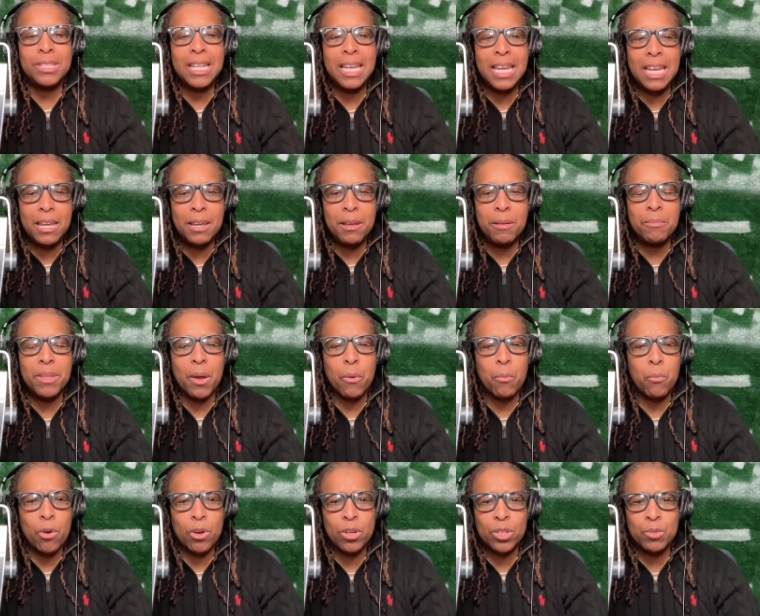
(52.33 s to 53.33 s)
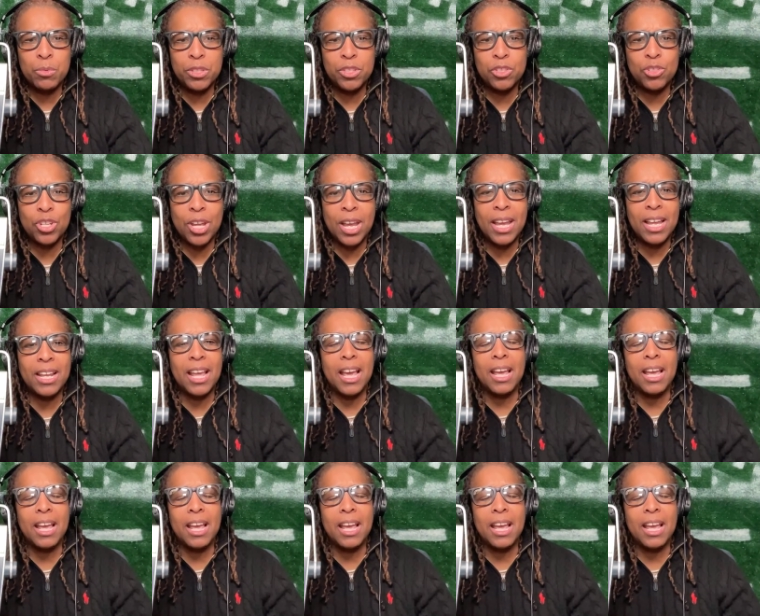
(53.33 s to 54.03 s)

team that works with Shane,